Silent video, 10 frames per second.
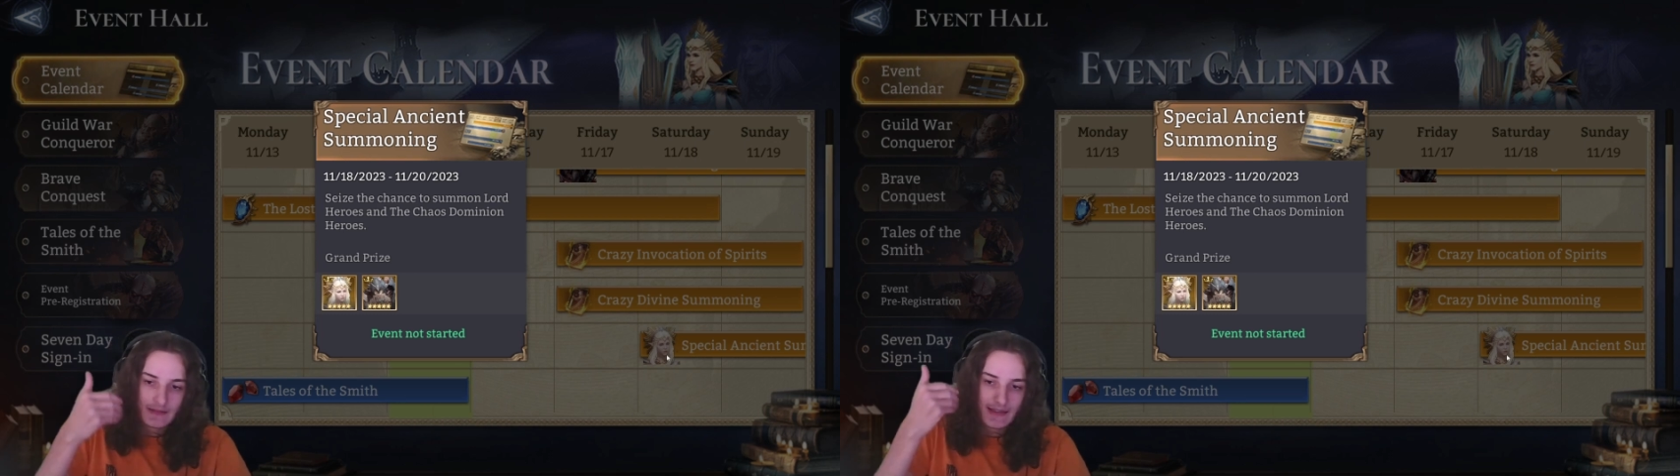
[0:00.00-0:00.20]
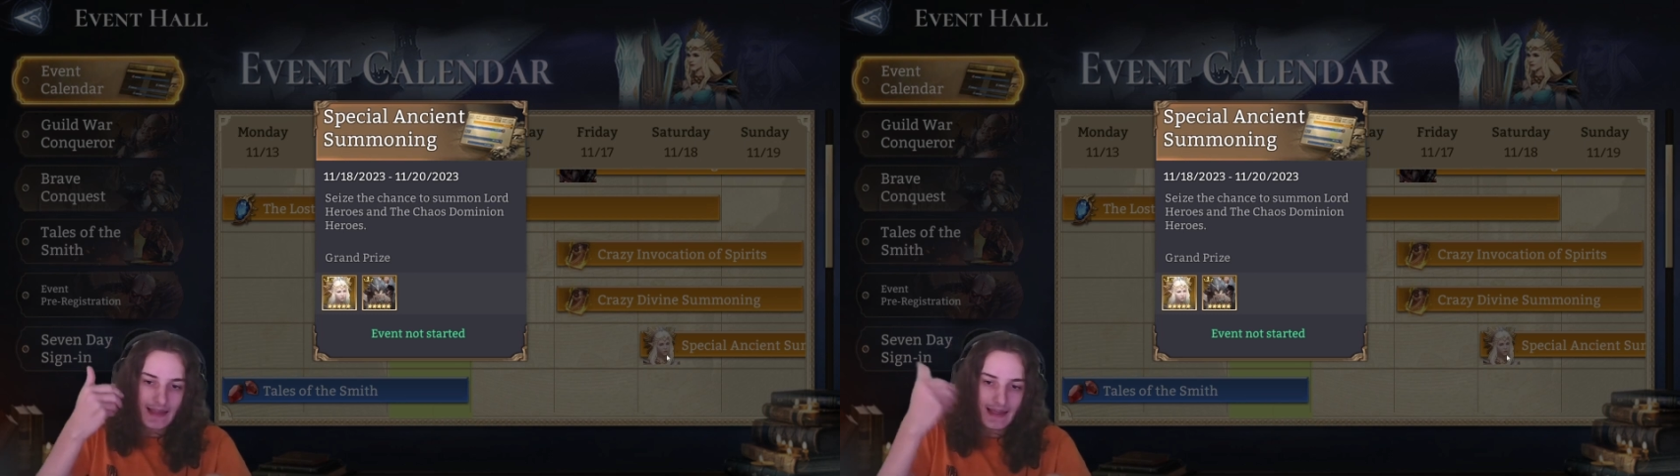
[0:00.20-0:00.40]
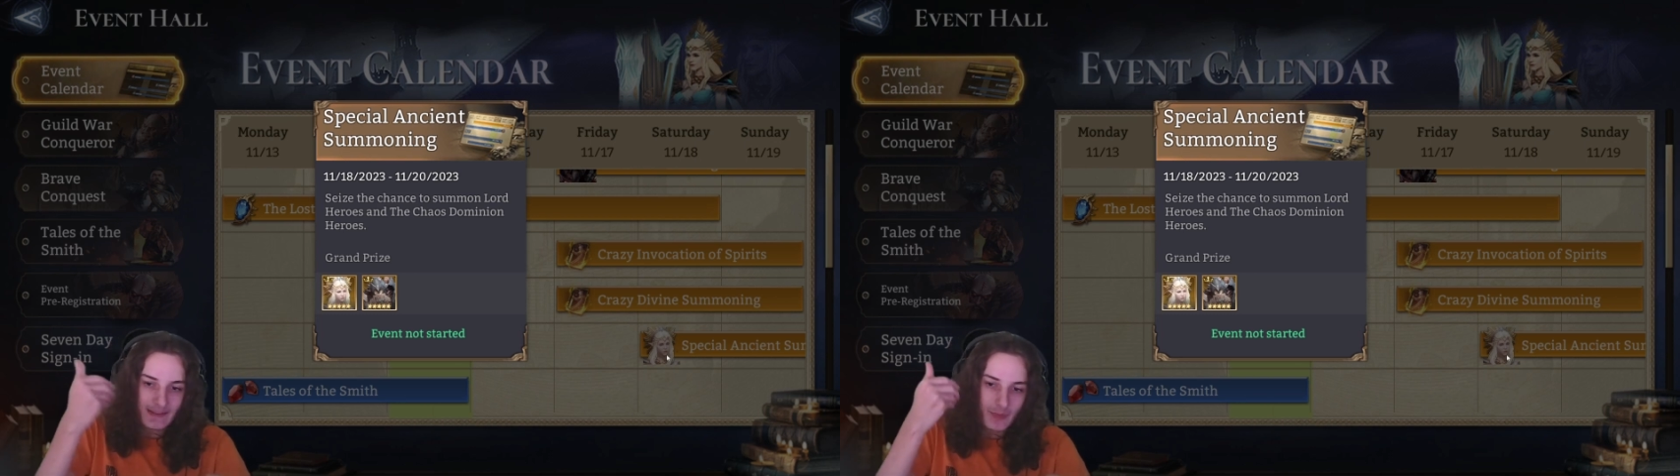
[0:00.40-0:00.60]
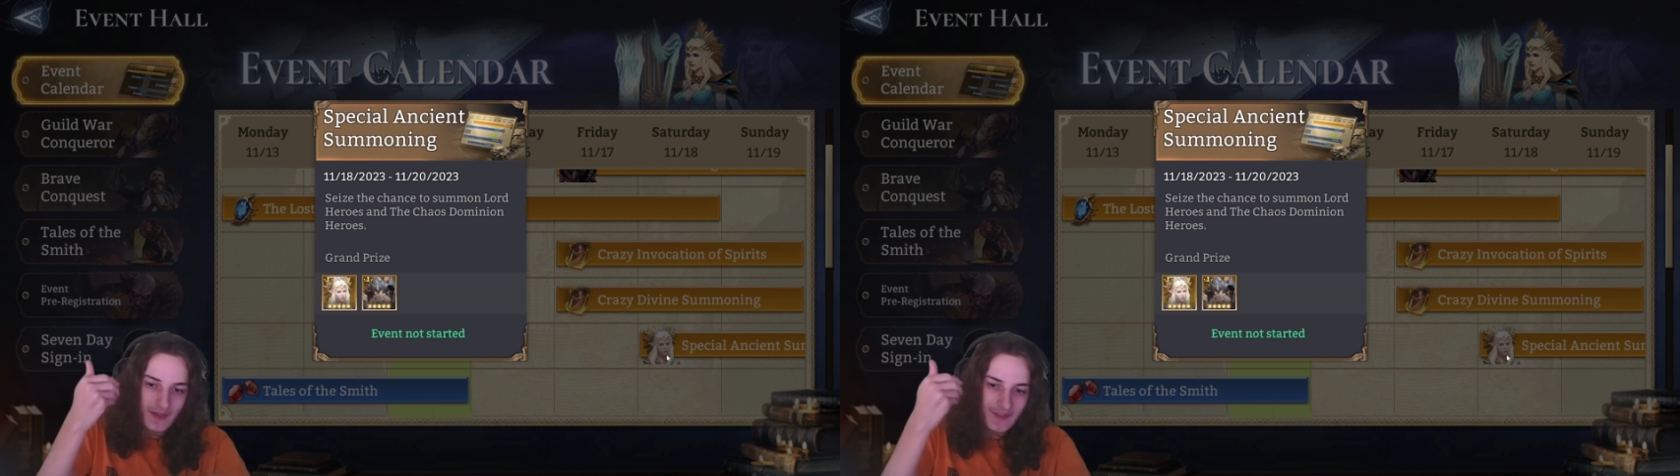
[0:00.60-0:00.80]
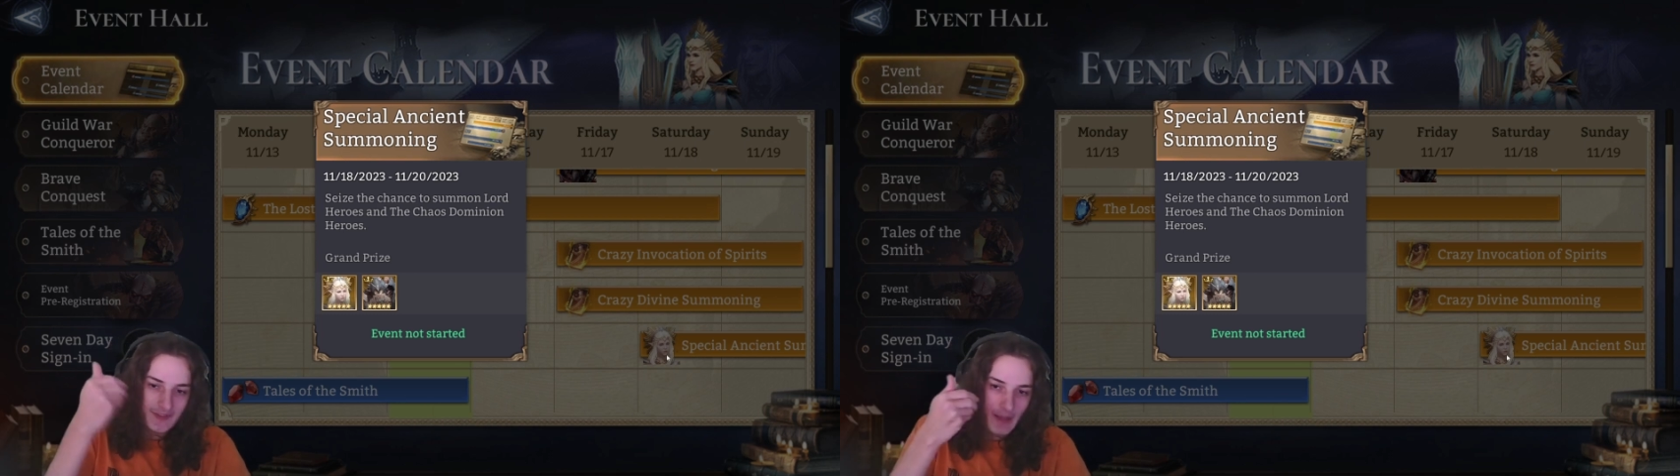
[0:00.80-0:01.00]
There gotta
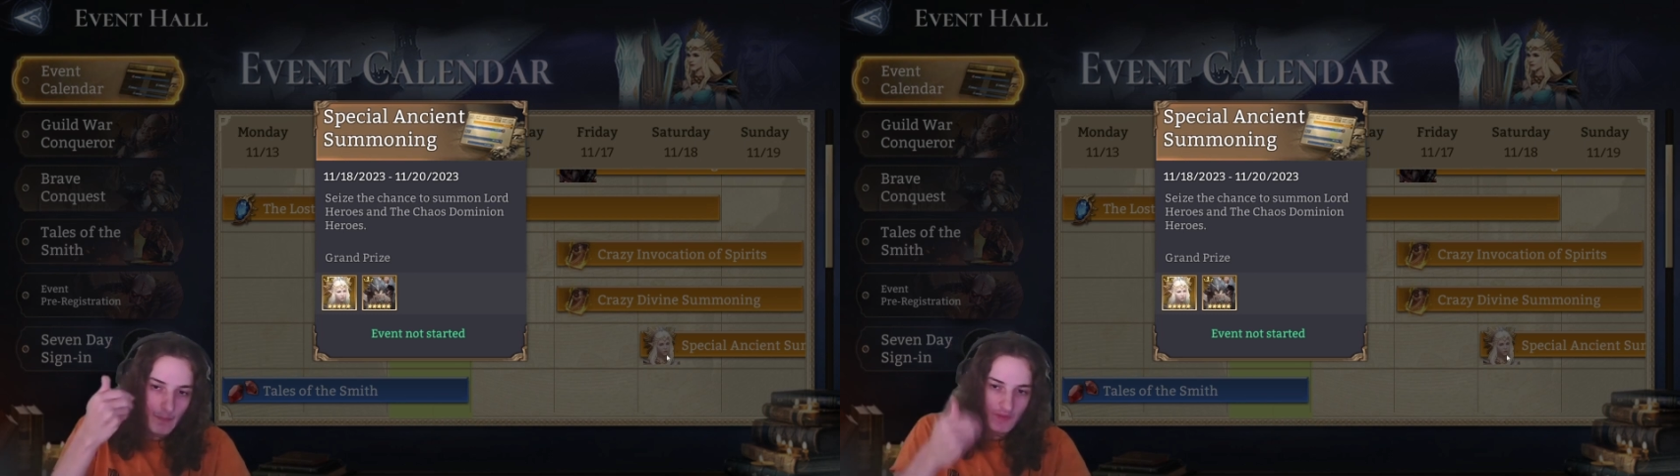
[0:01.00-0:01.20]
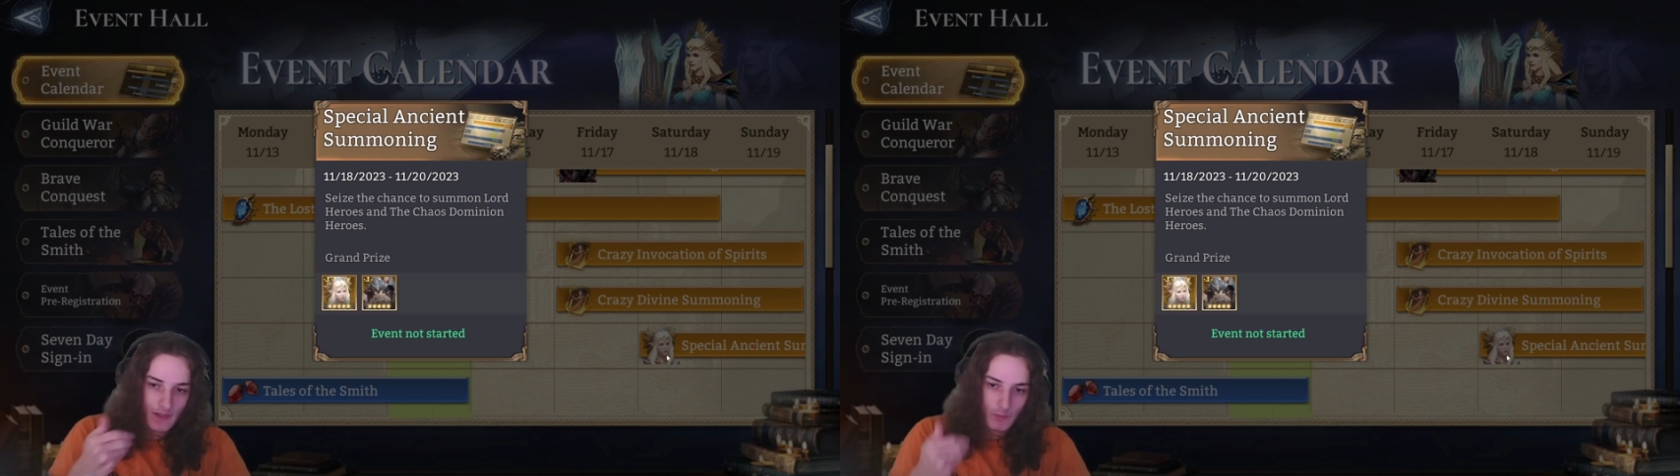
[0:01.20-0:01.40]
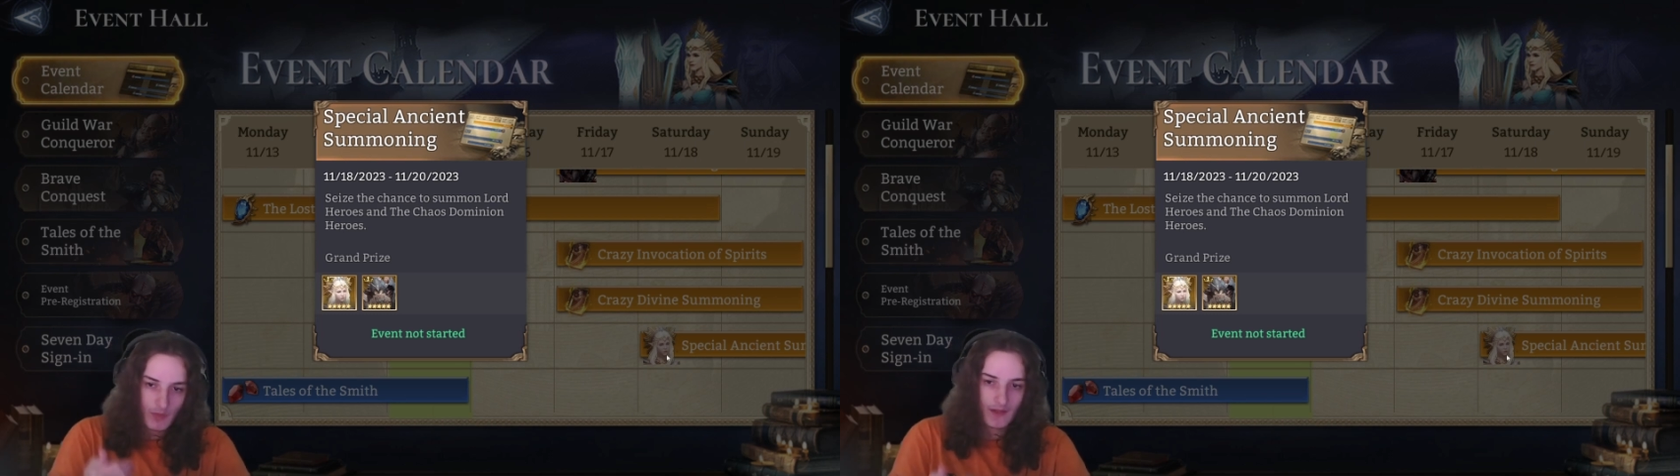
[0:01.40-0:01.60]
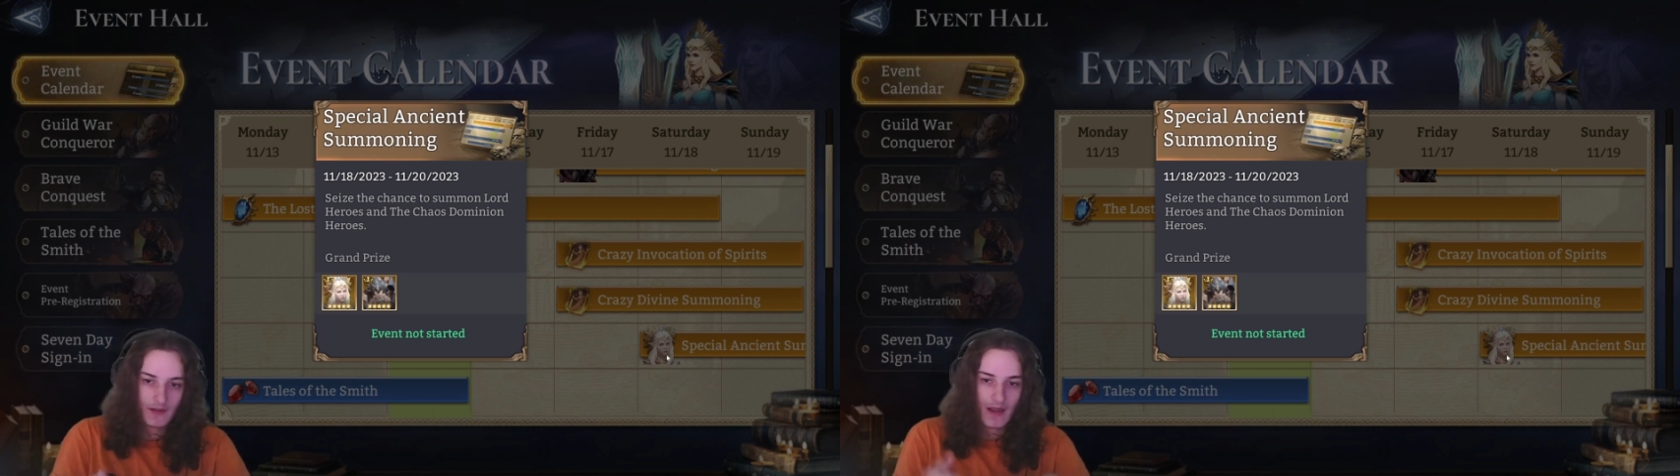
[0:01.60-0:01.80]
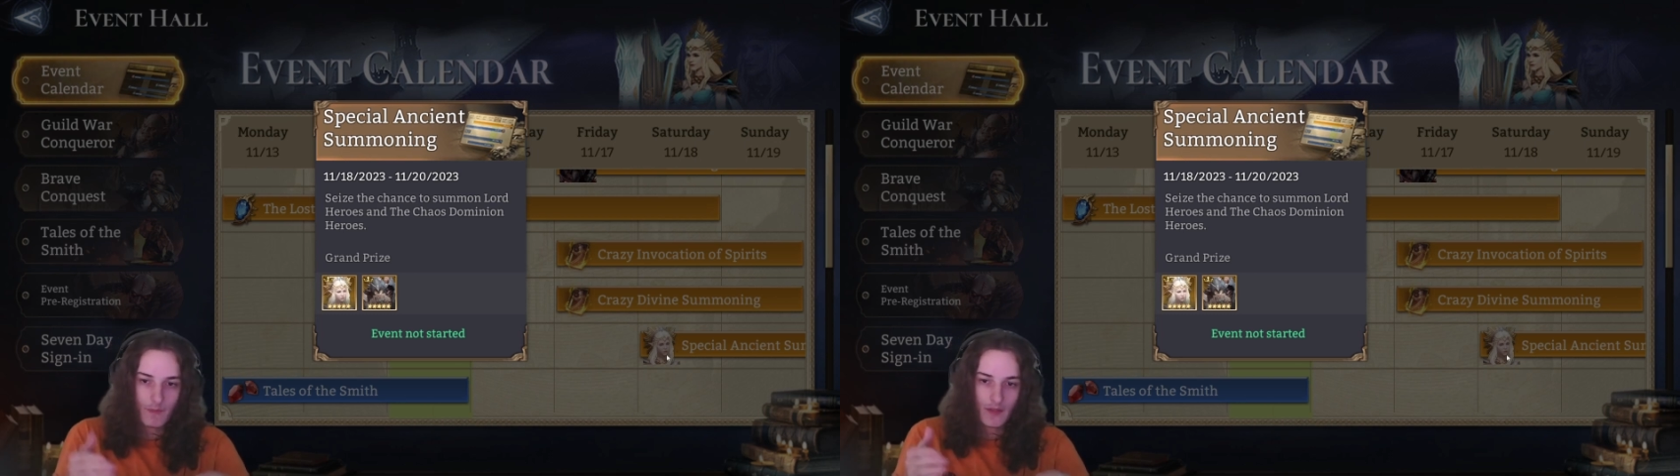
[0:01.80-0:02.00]
be something big
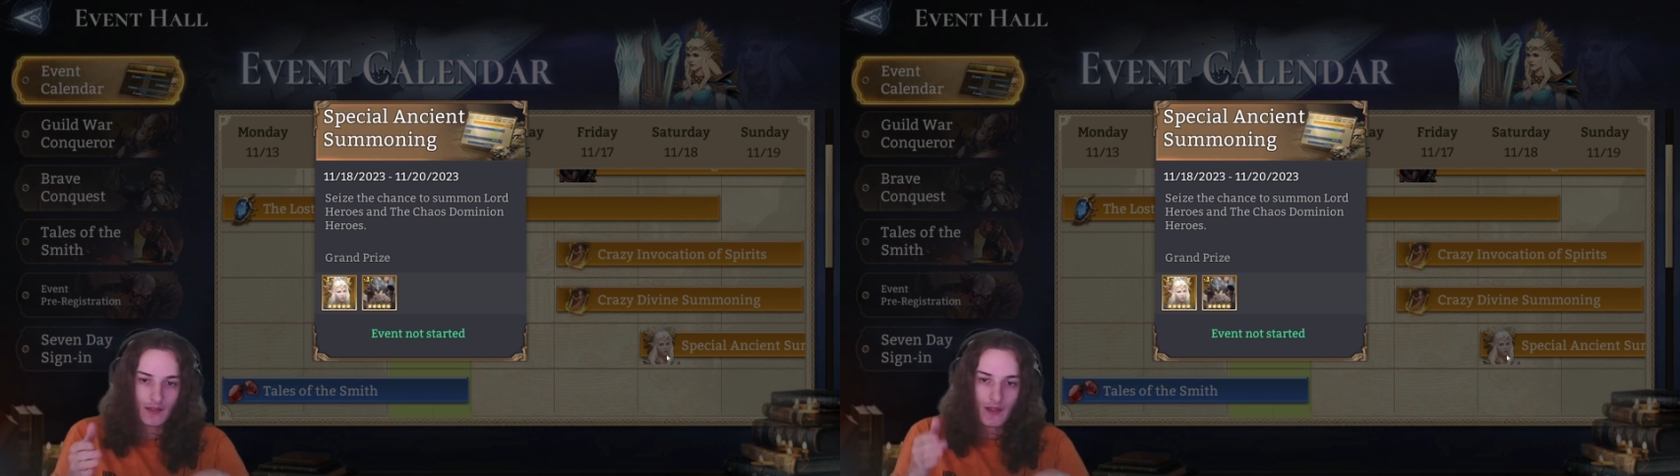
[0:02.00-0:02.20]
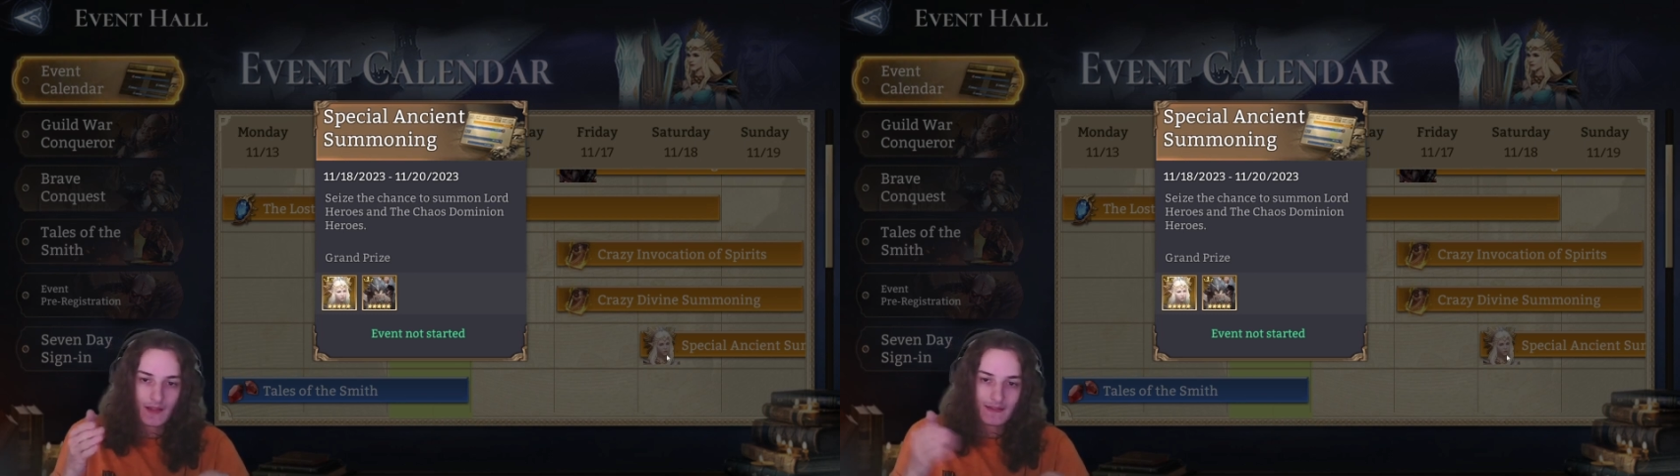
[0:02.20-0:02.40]
coming.